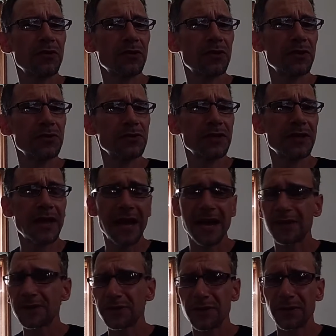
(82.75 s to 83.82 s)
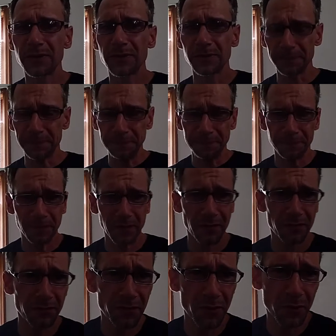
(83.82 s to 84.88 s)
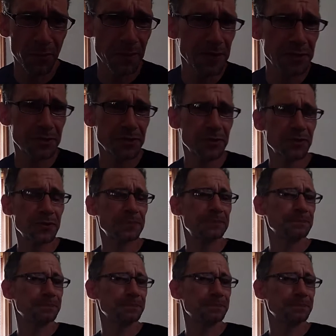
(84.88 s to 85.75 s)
usually they ask you for a picture,